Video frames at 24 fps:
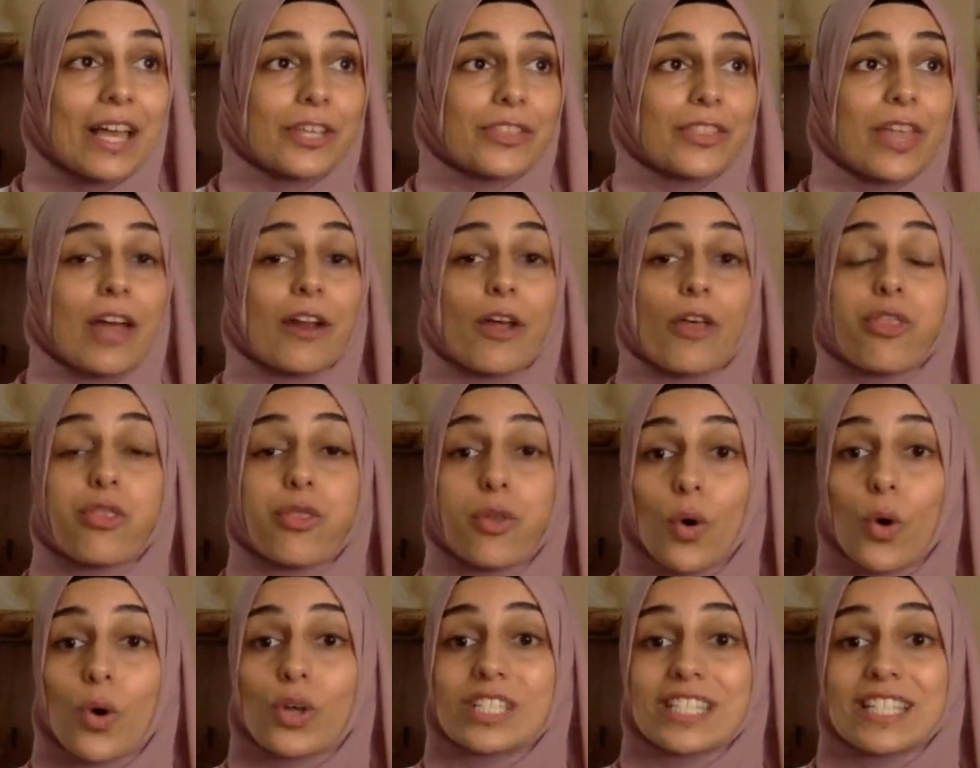There are
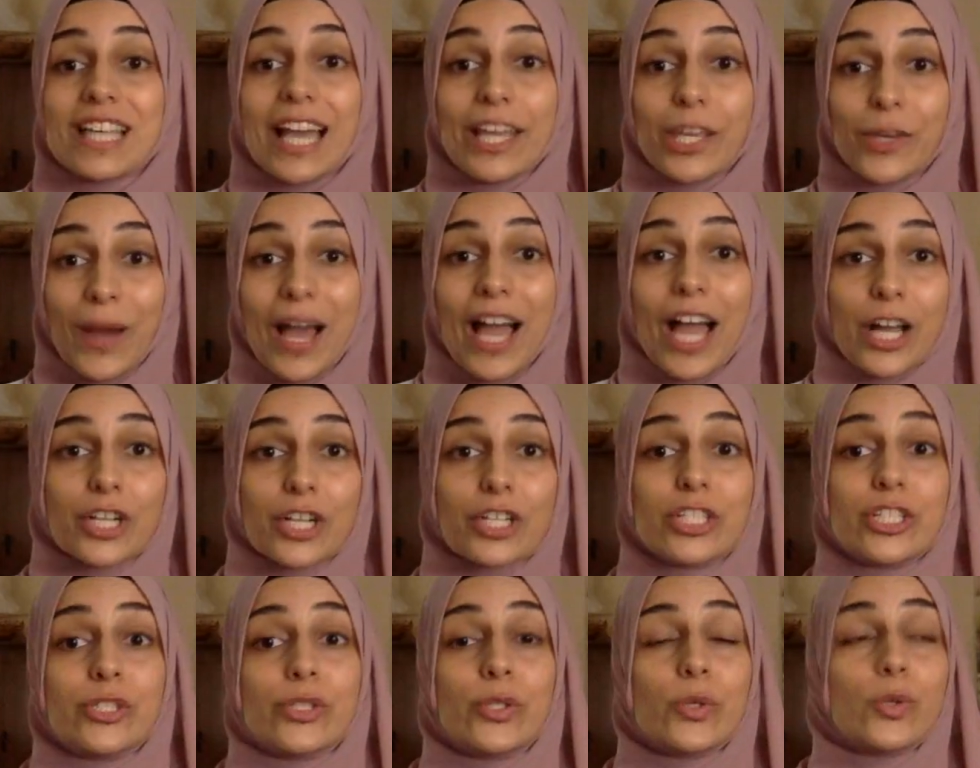thoughts that you
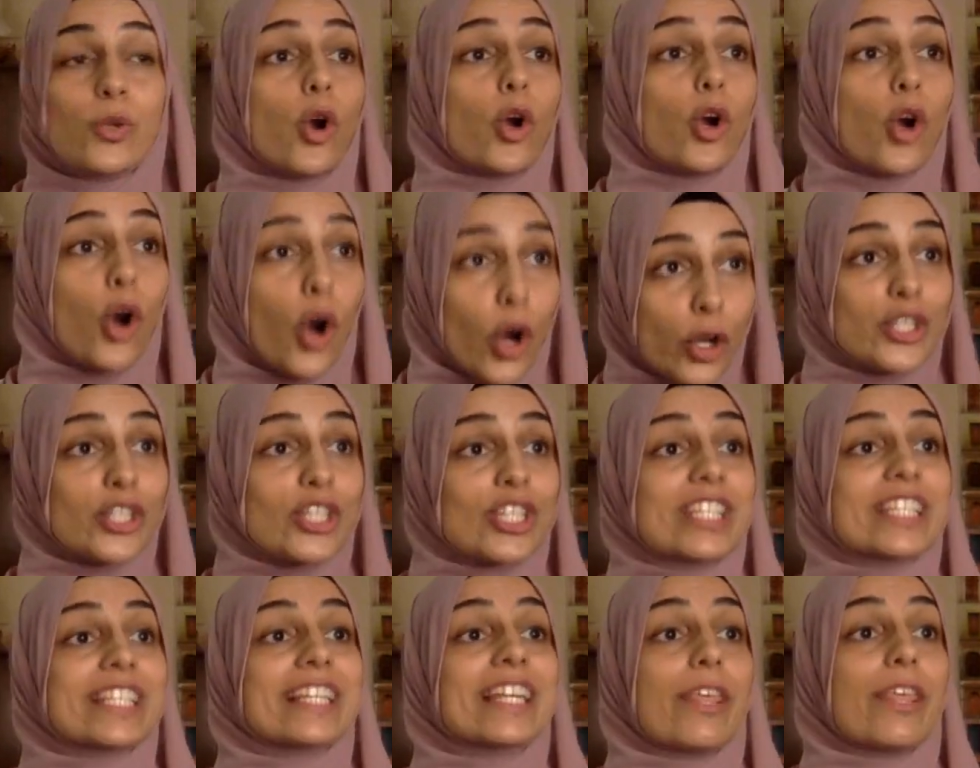actually do not
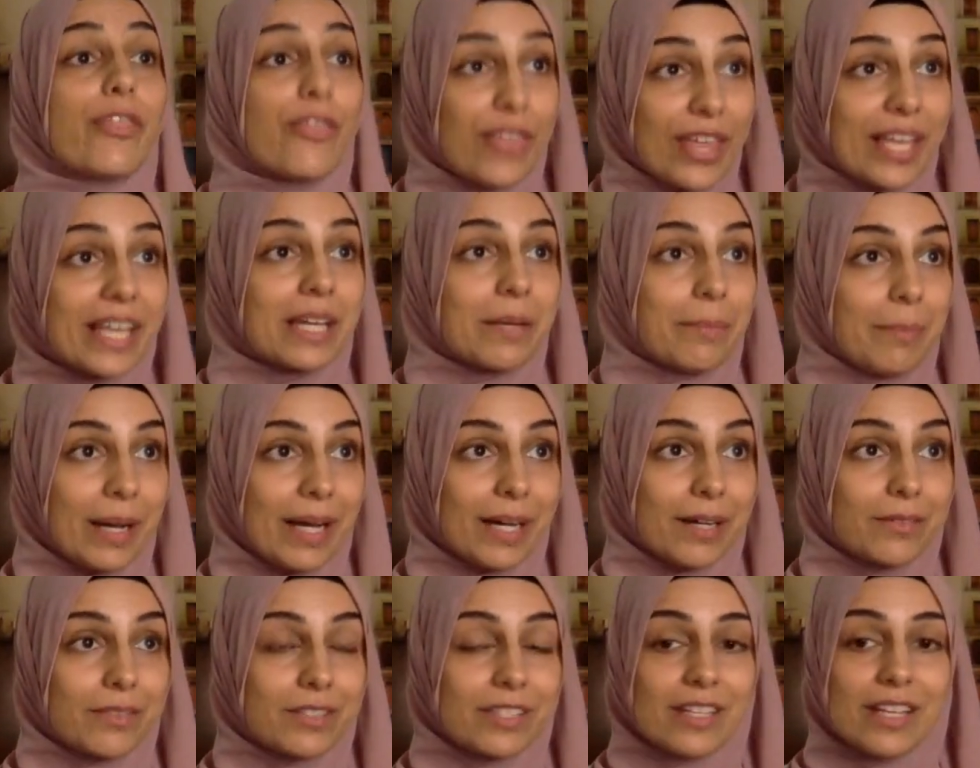consciously think
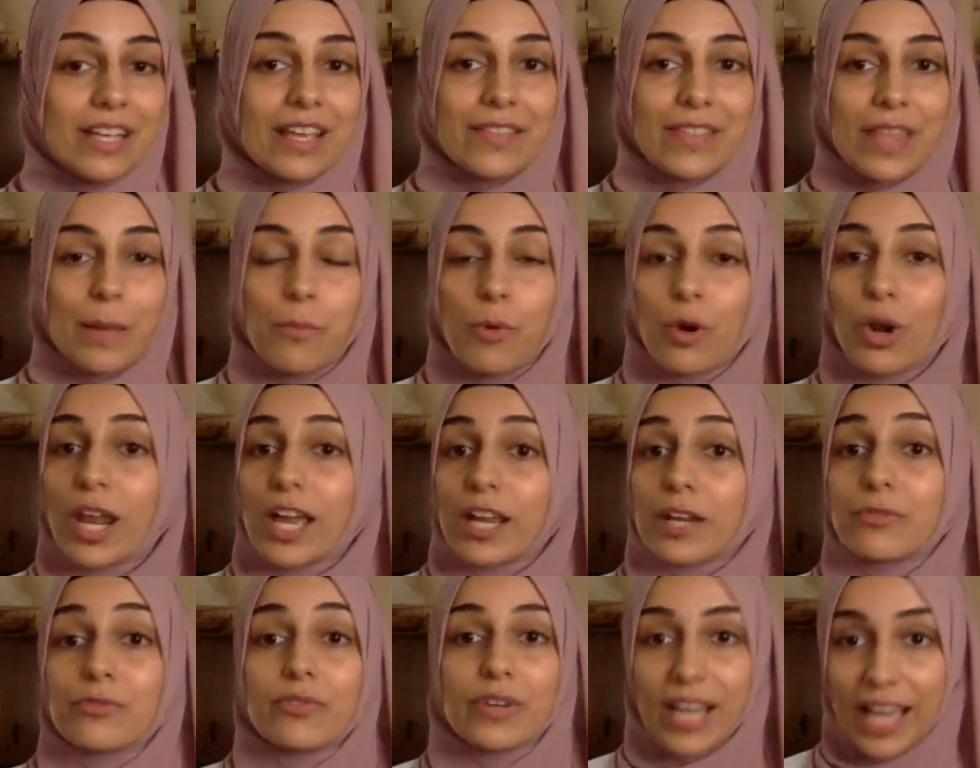about. They're more
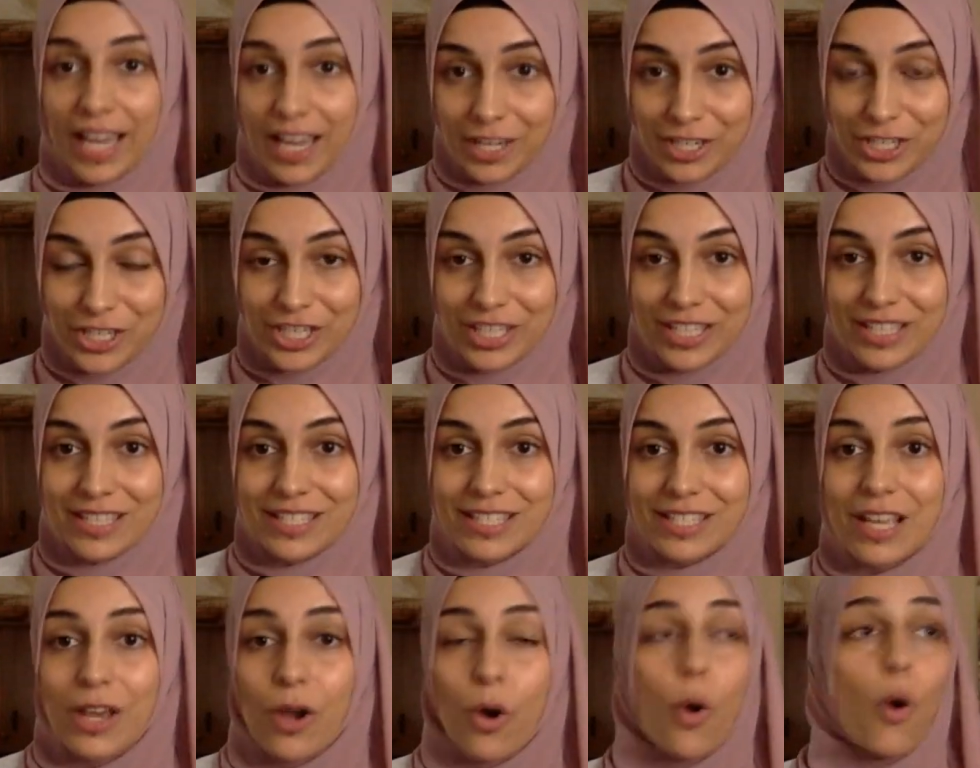like
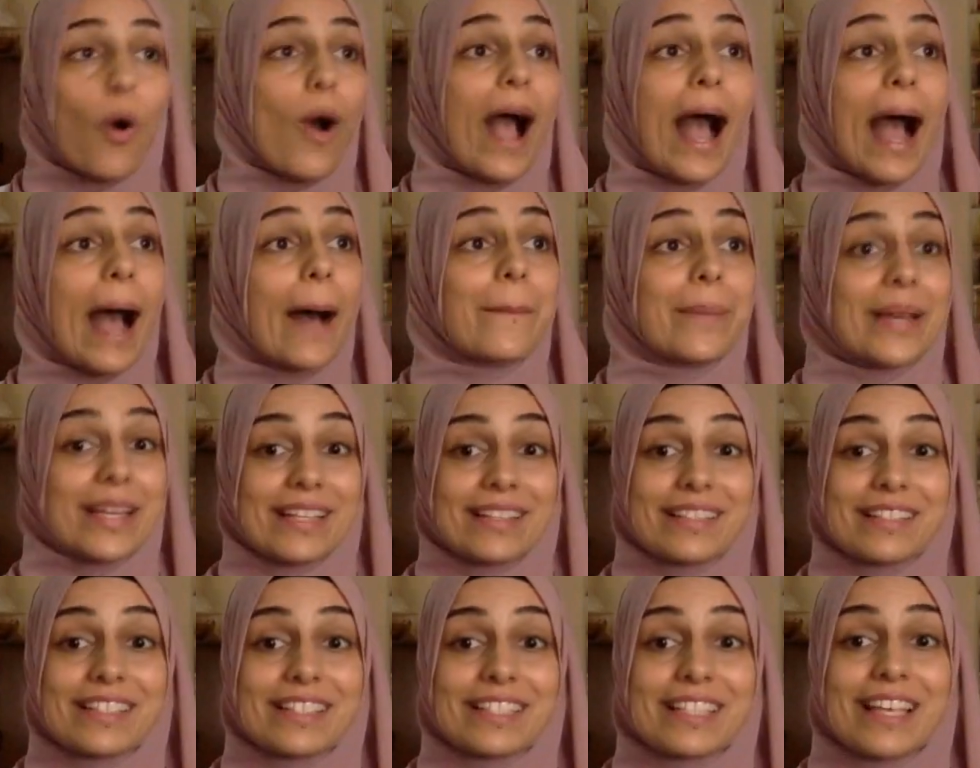reactions or
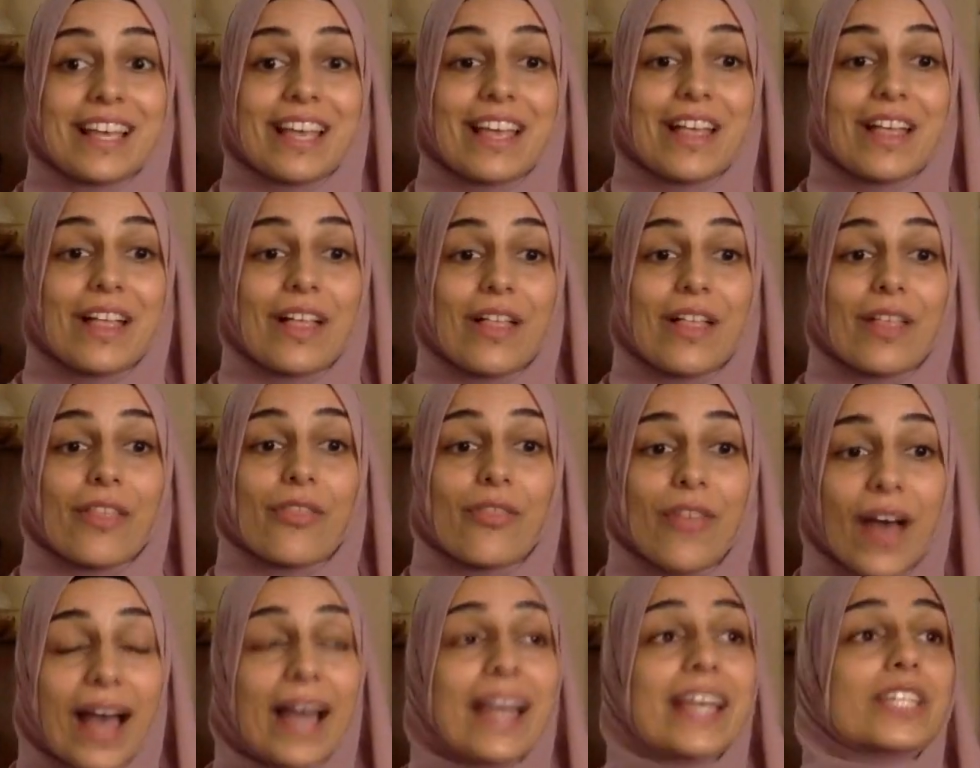habits.
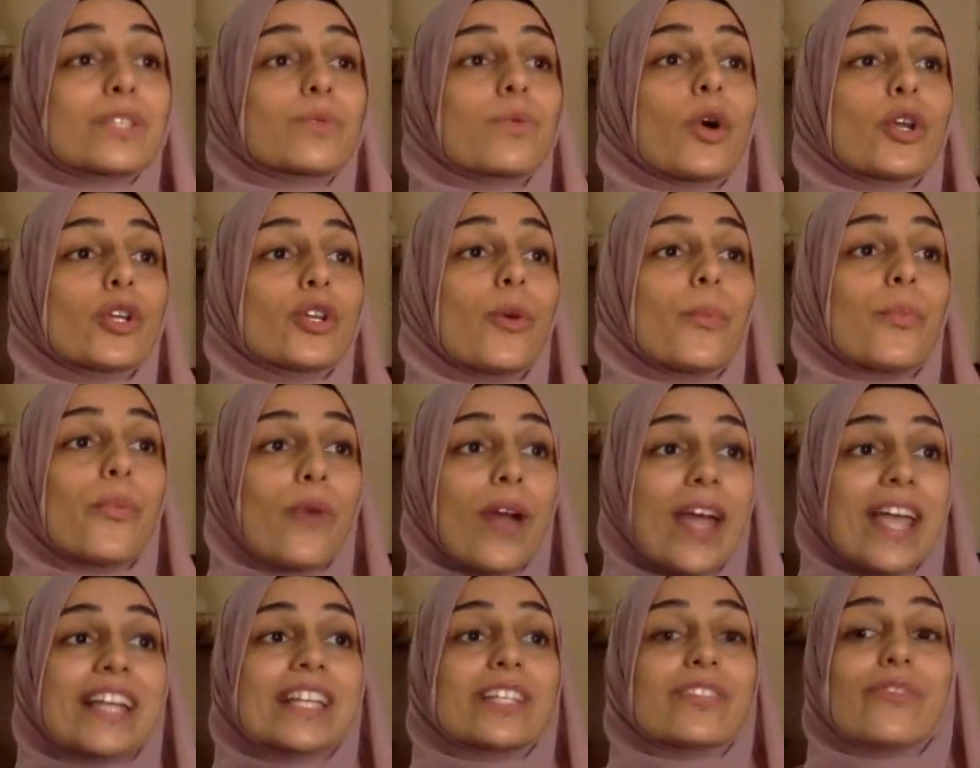That is what your
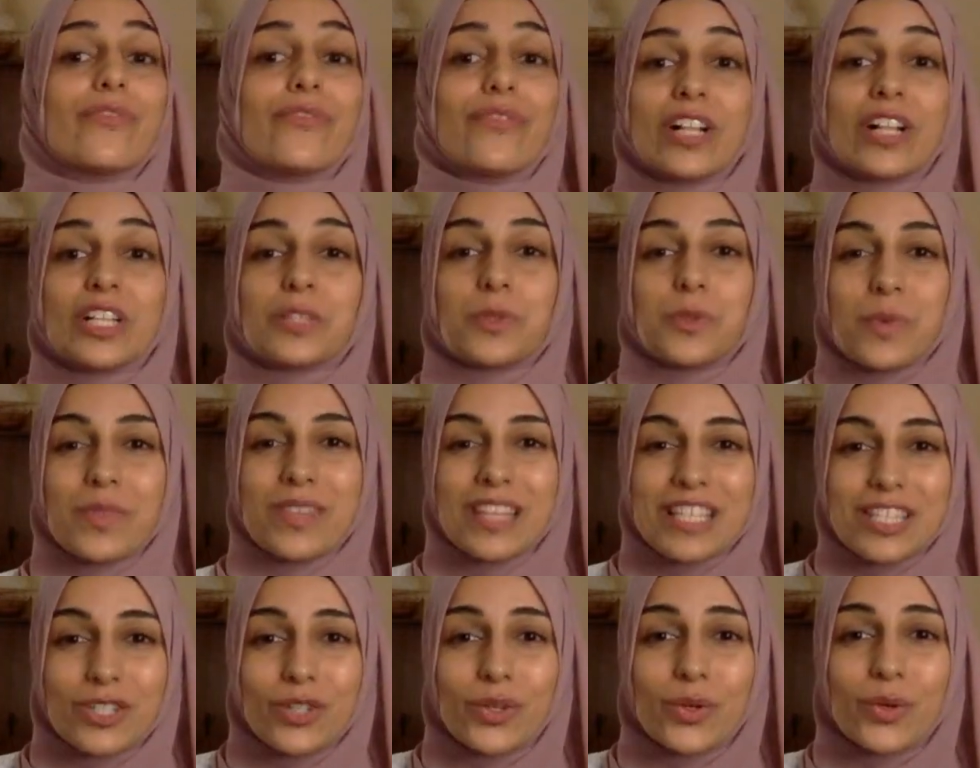brain is filled with
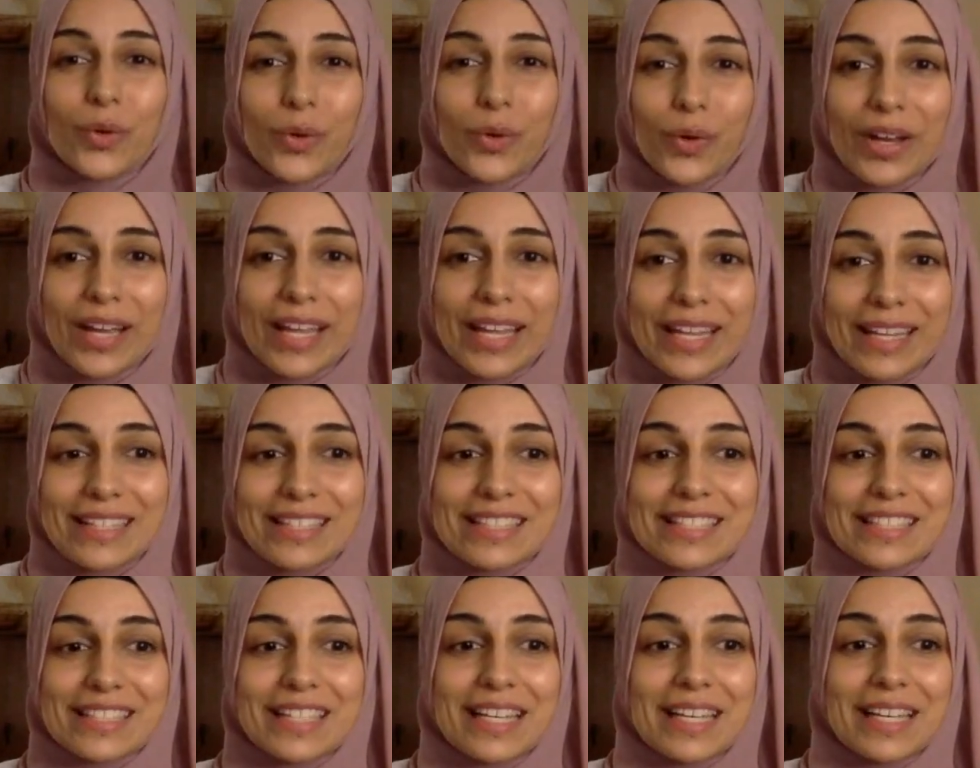this
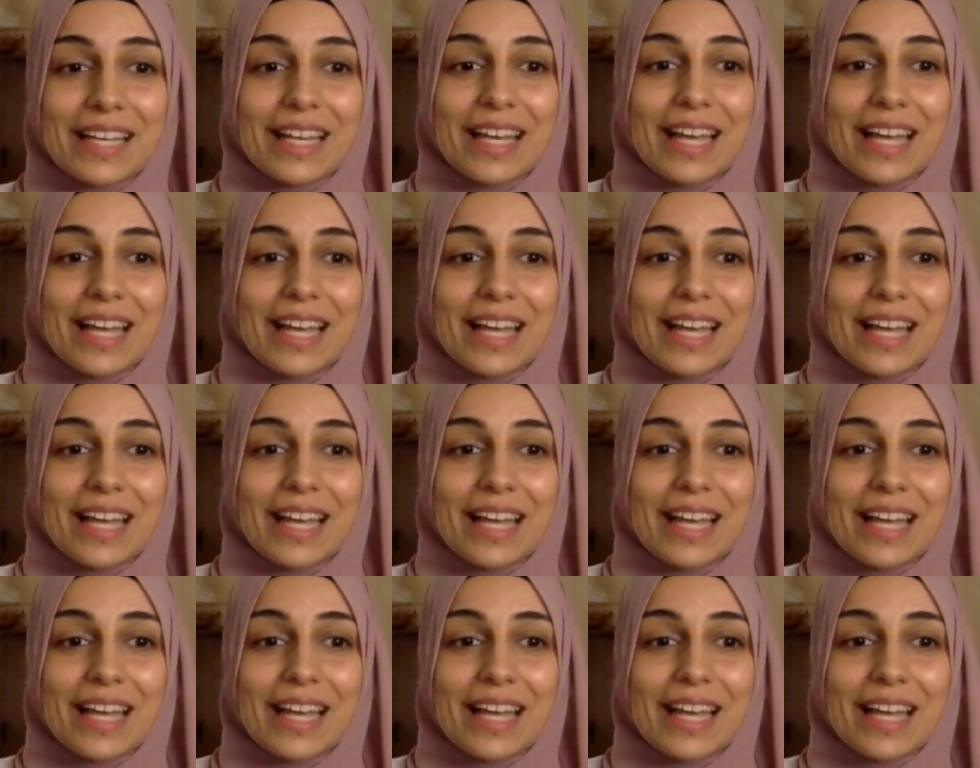noise.